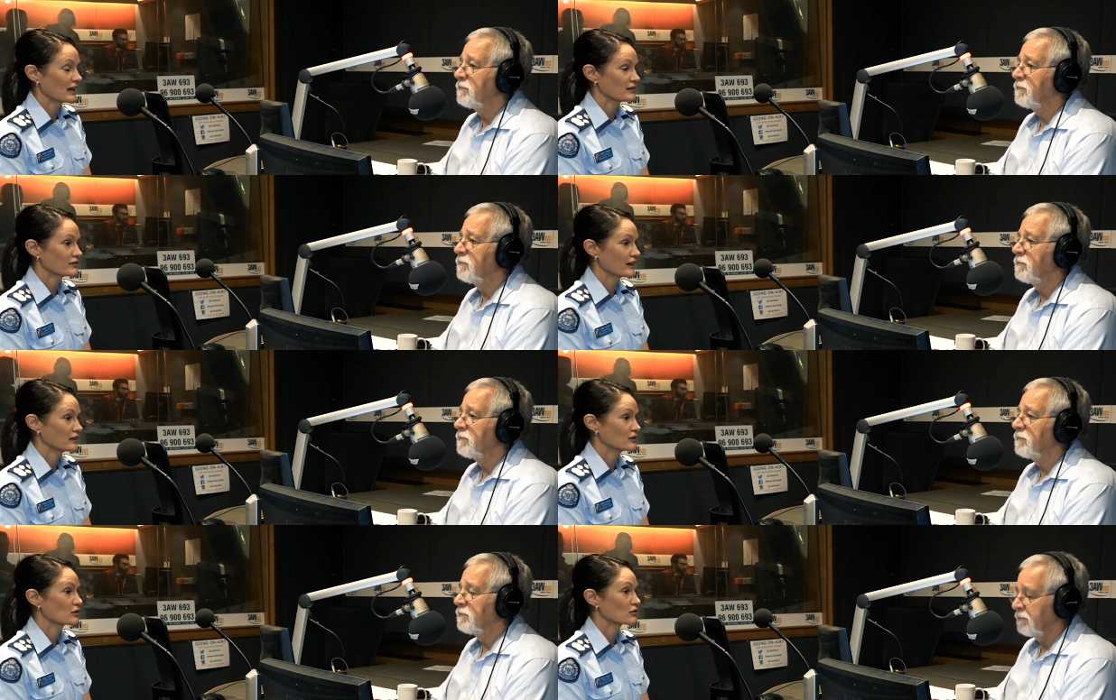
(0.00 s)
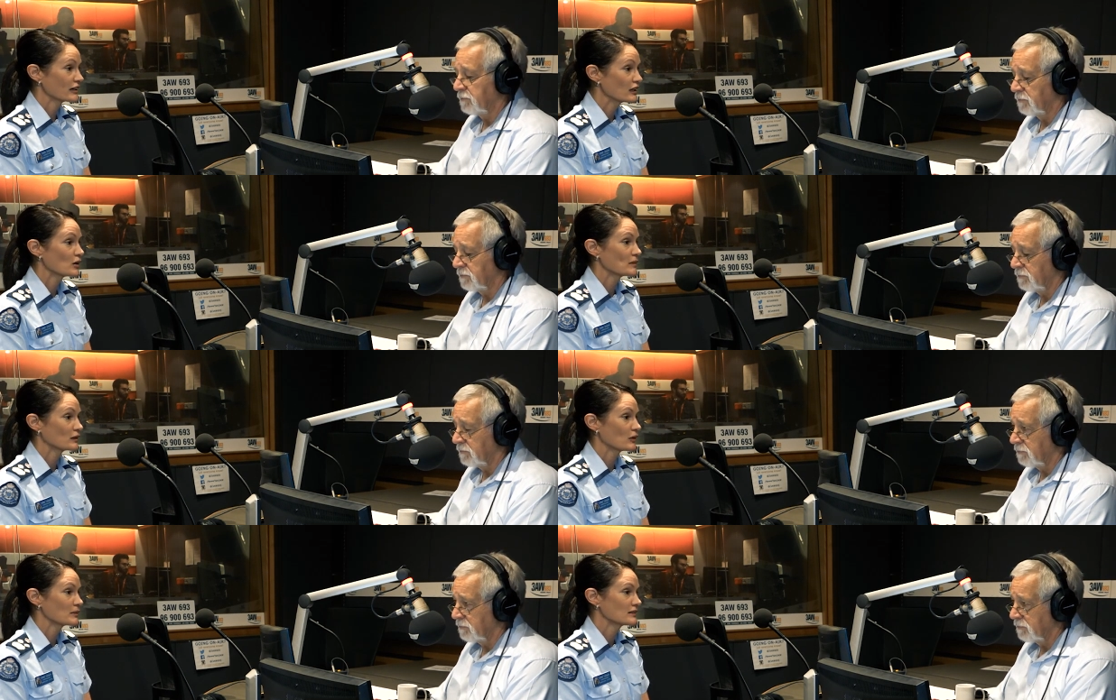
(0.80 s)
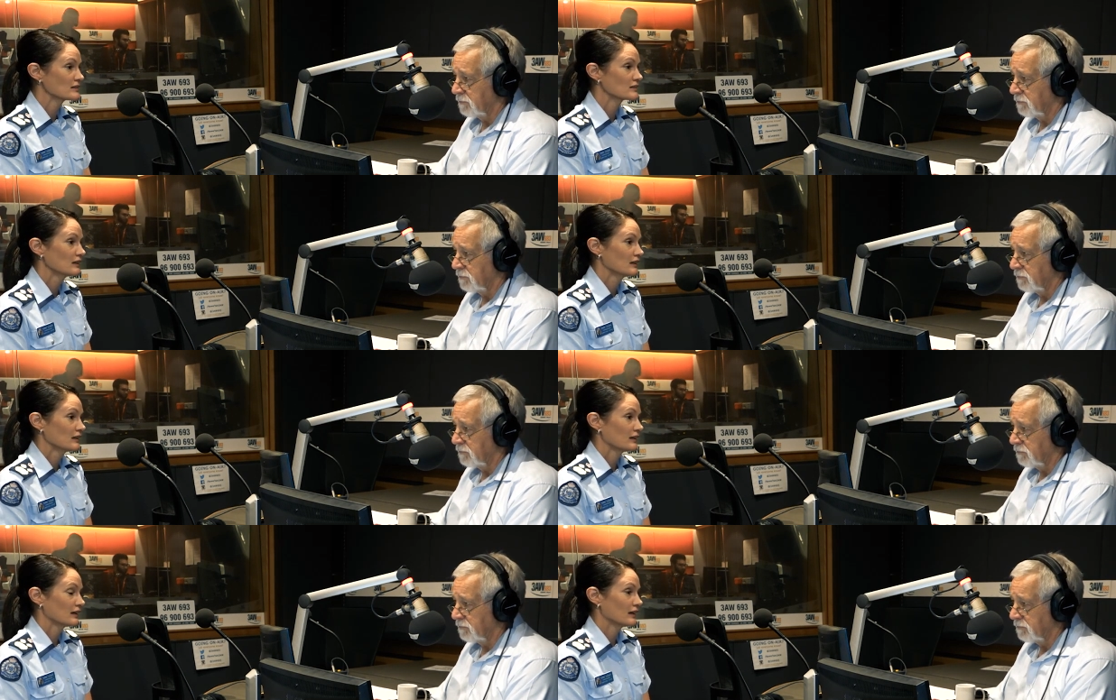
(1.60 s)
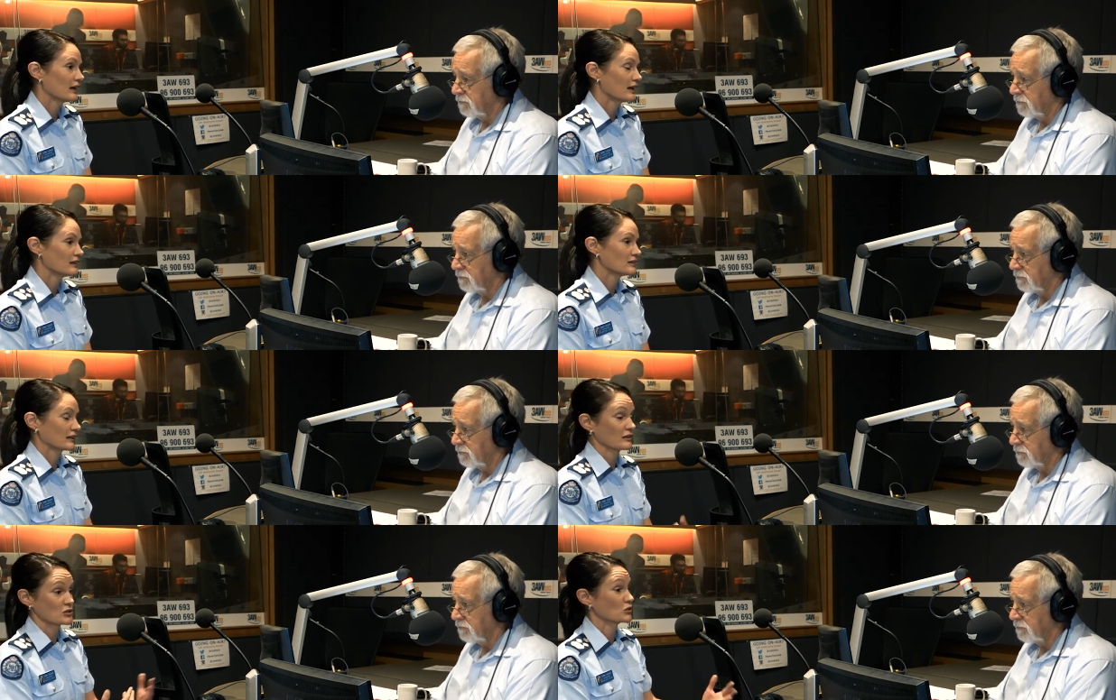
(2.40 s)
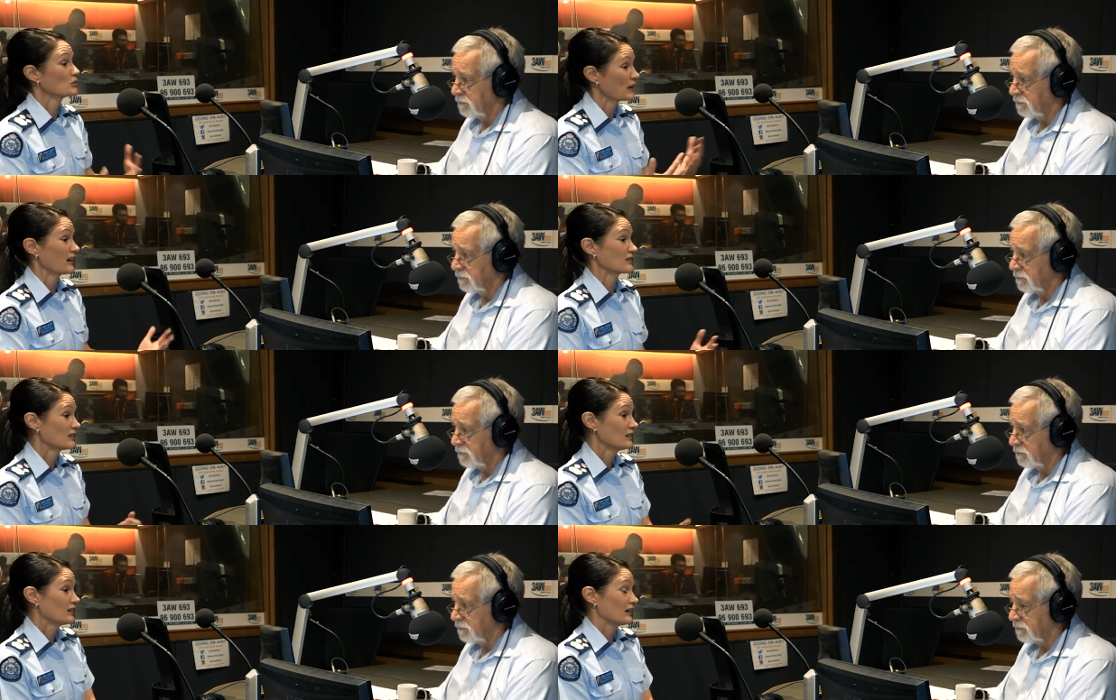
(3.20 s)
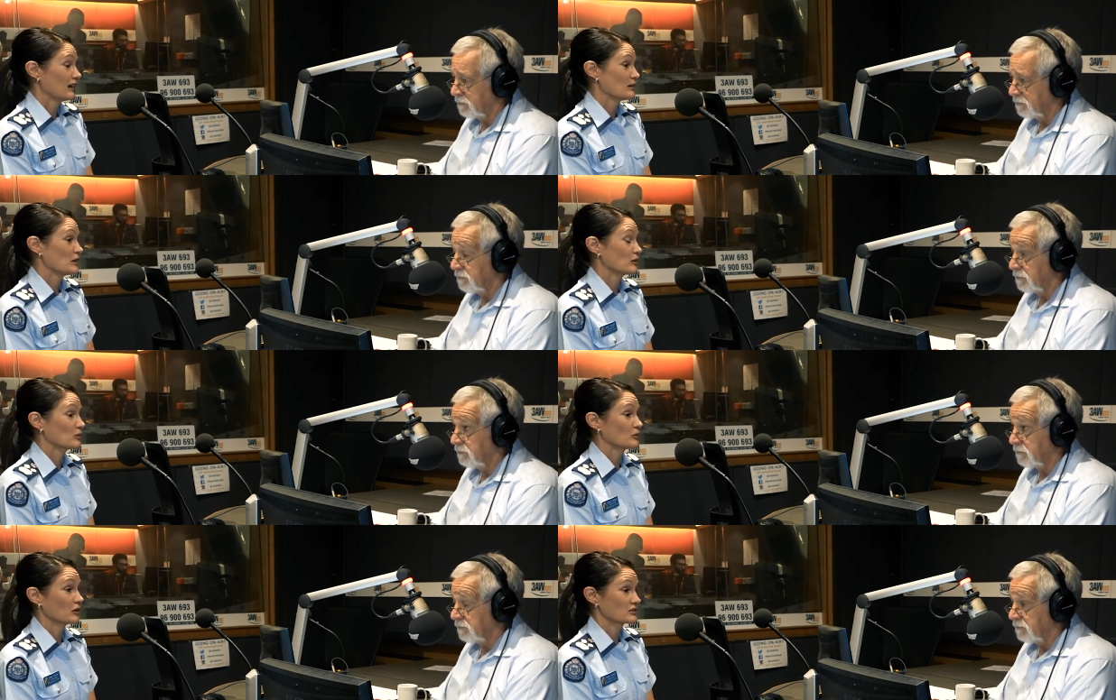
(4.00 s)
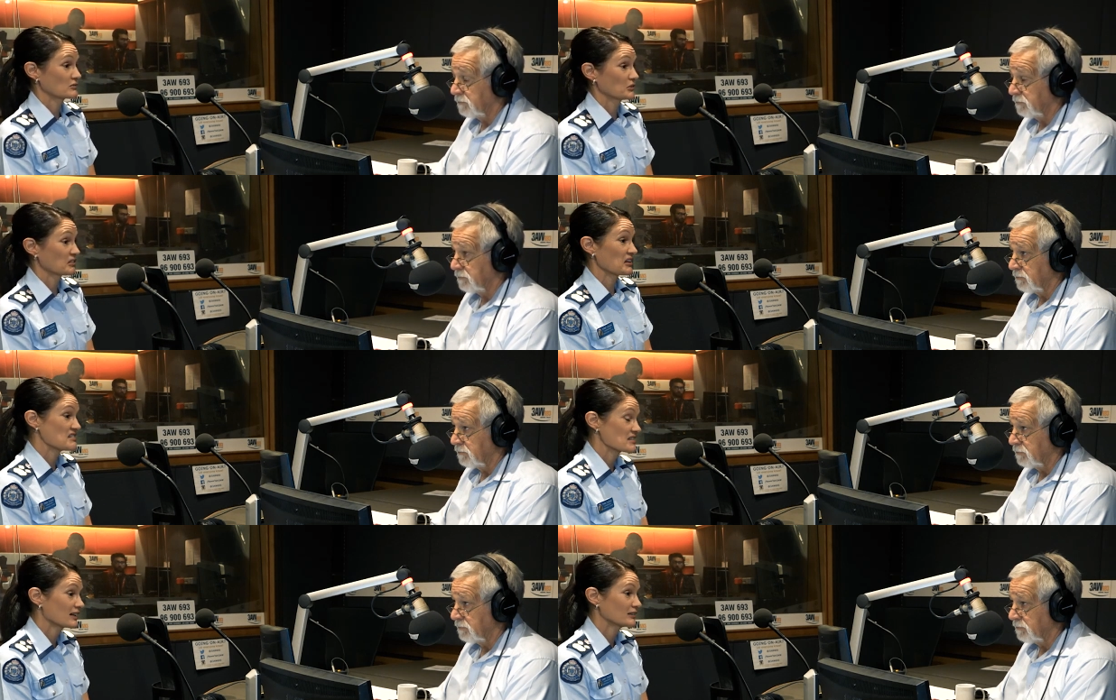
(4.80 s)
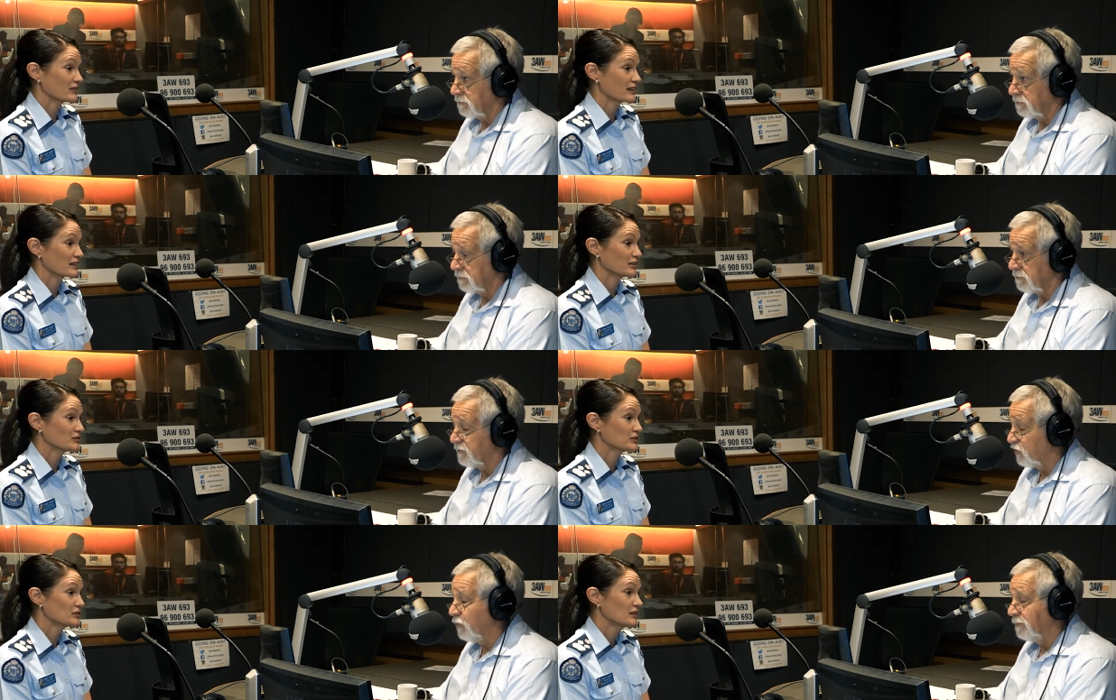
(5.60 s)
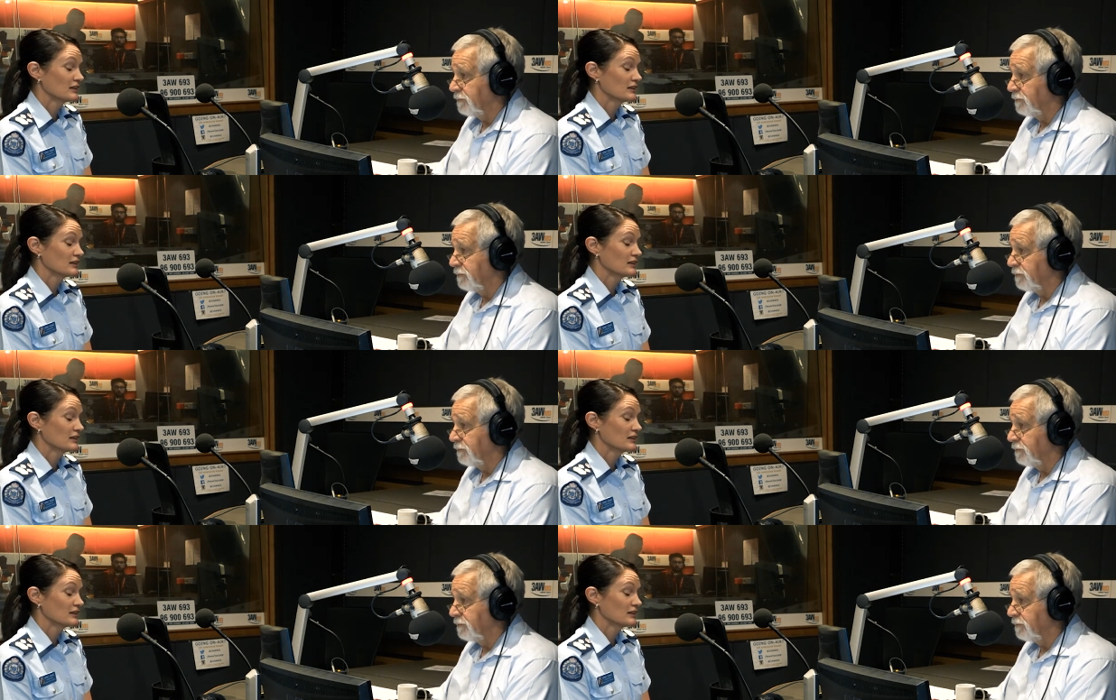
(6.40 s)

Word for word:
Speaker 1: have found three homemade weapons, uh, and I can talk about um, you know what, what, what these are if that's helpful.